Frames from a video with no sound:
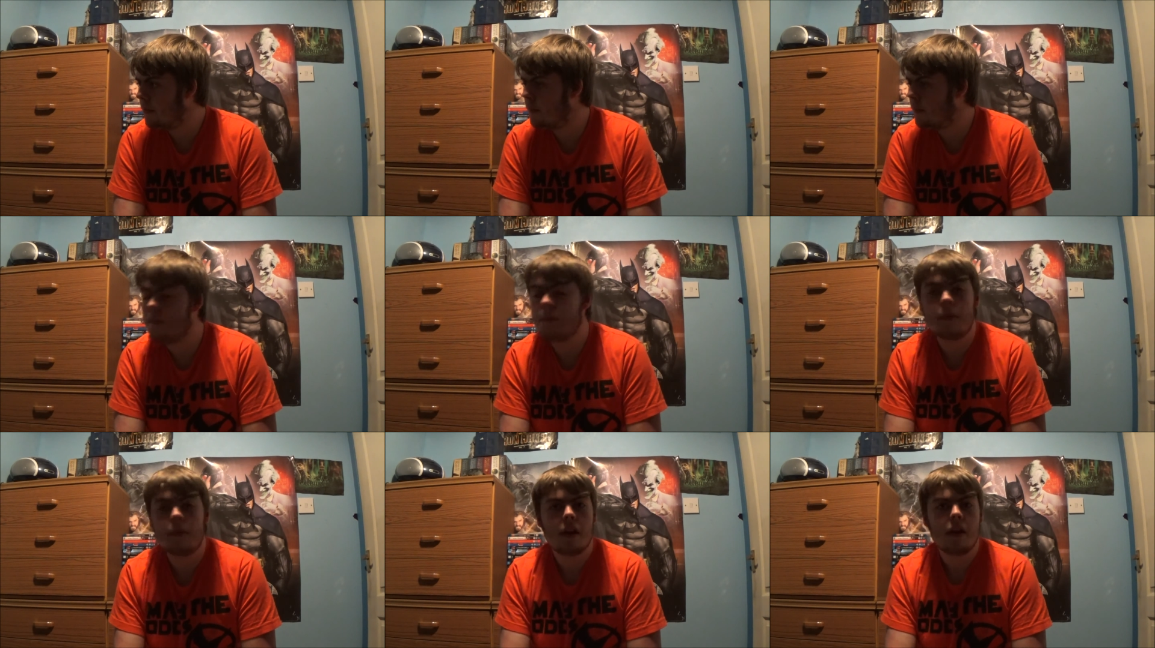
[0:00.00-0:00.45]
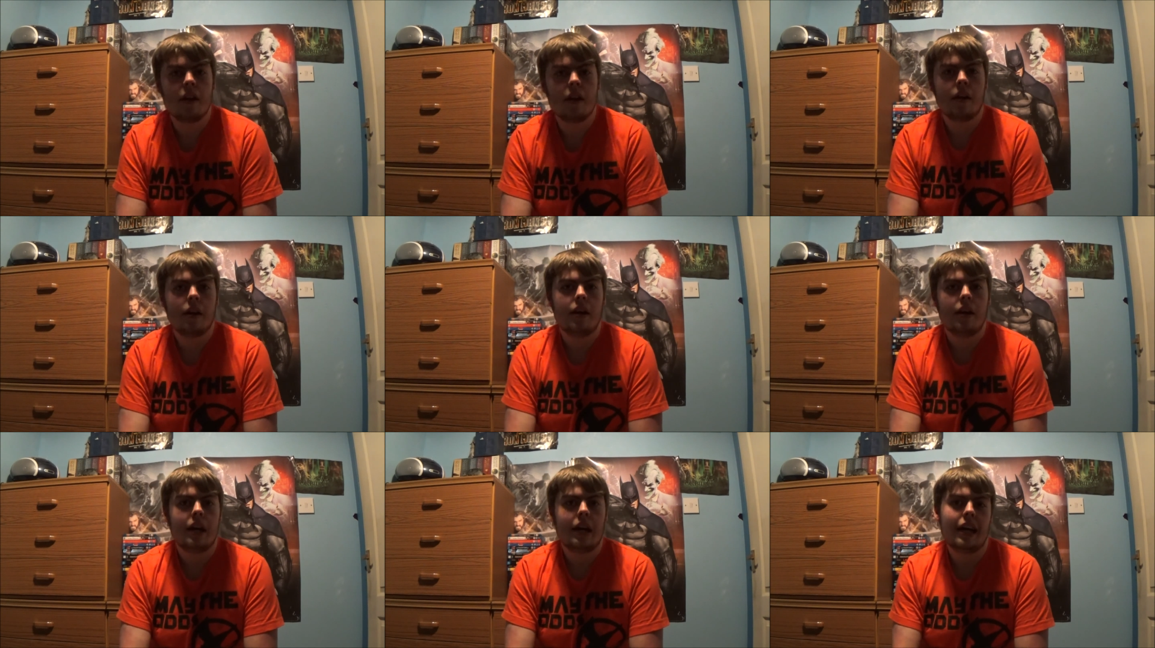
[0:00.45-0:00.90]

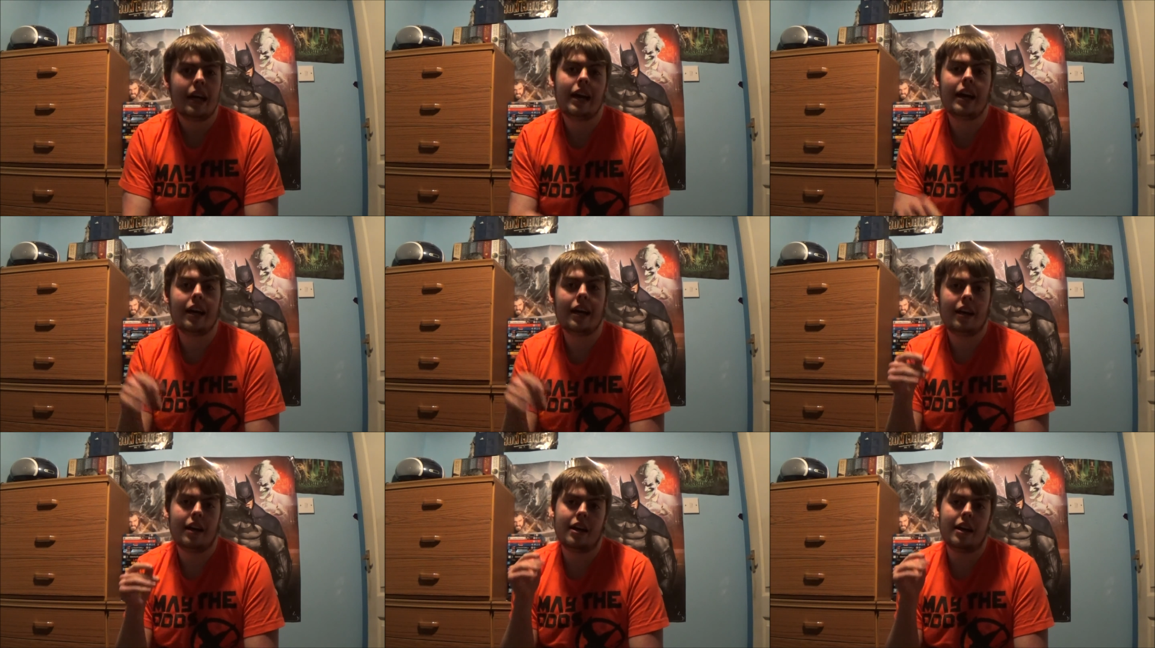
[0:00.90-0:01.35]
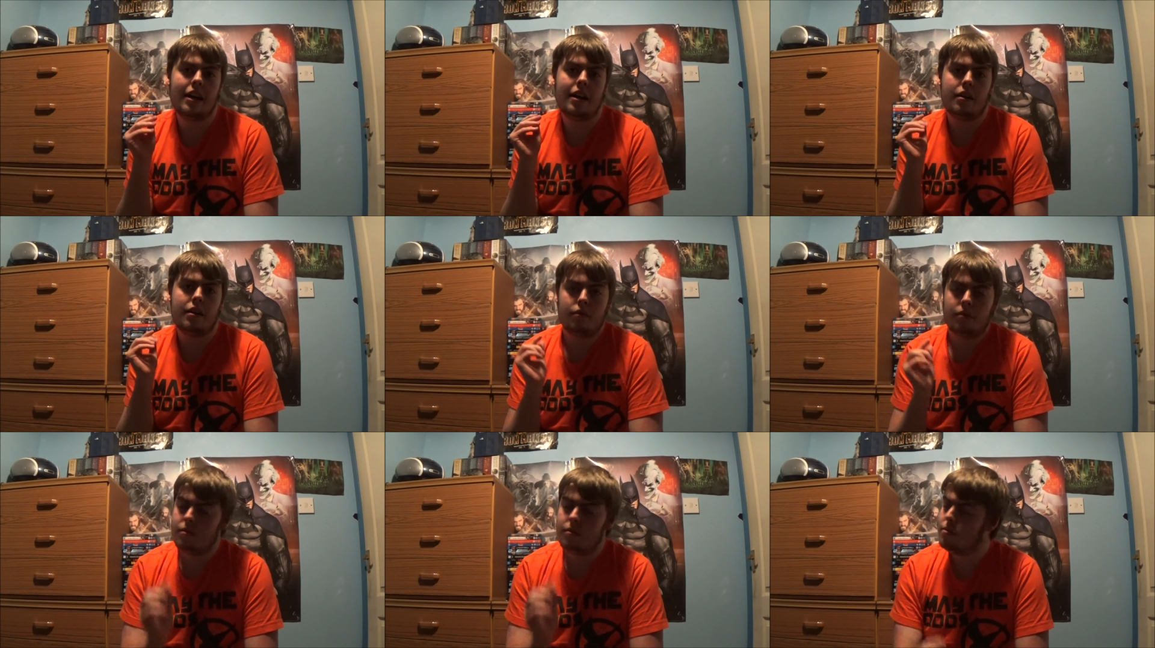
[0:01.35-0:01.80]

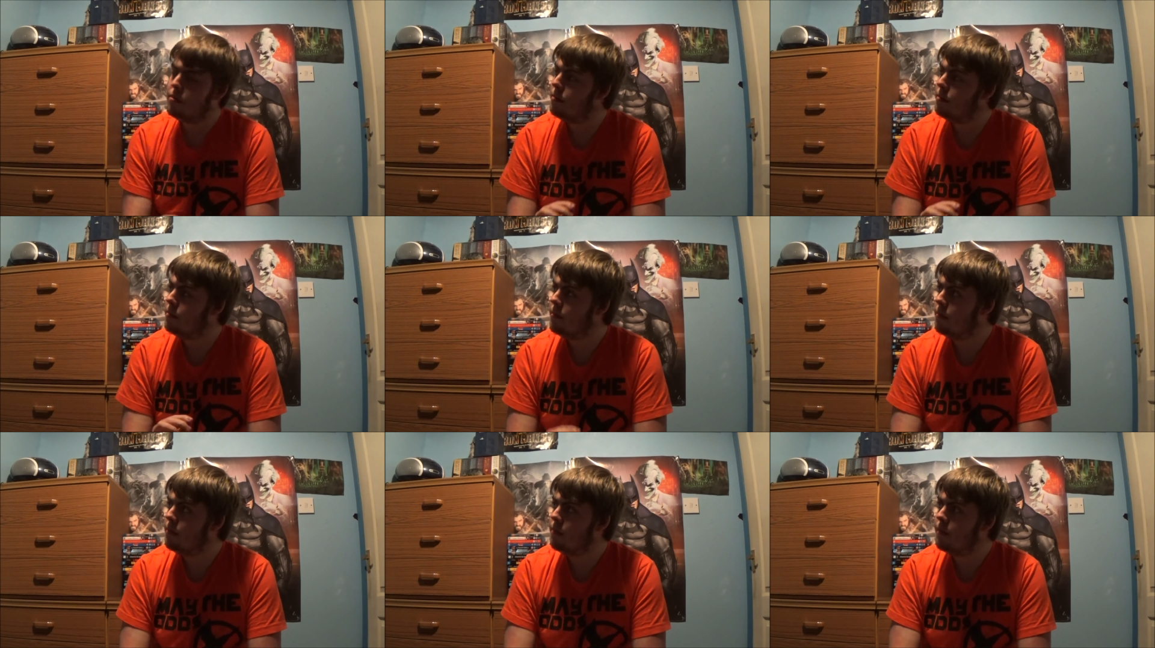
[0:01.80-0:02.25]
(silence)